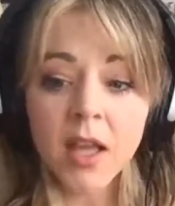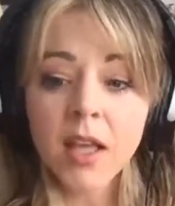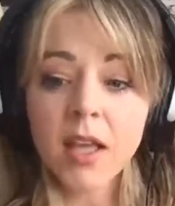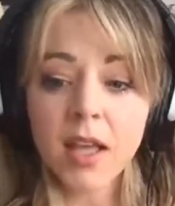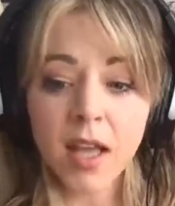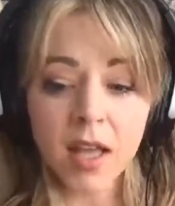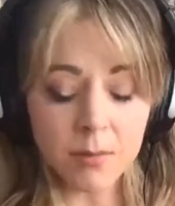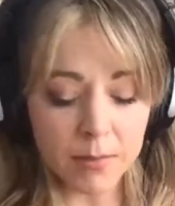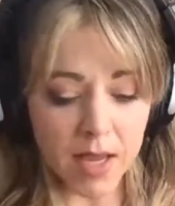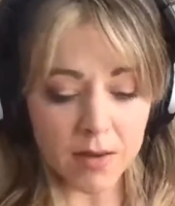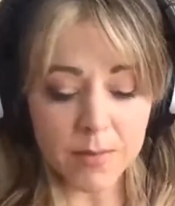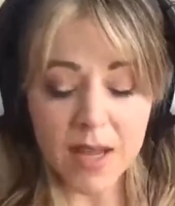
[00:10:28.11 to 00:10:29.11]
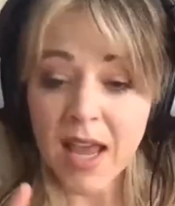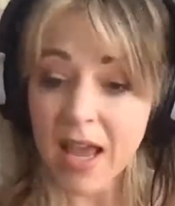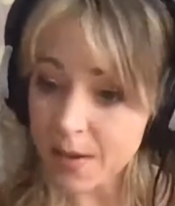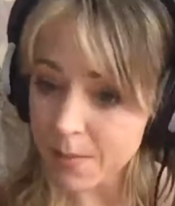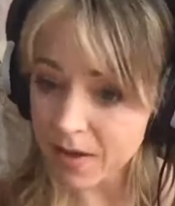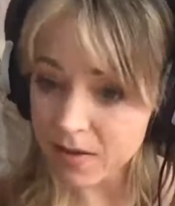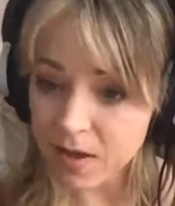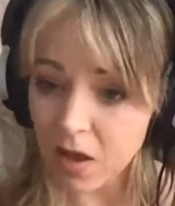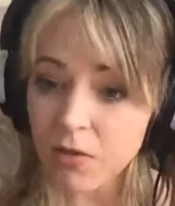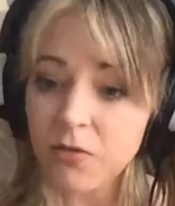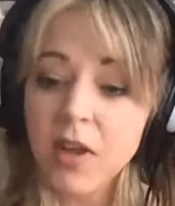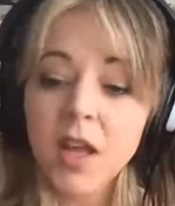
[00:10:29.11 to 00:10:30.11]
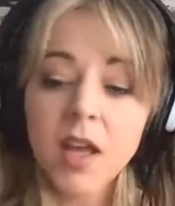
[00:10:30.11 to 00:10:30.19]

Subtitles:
It had made me hate myself.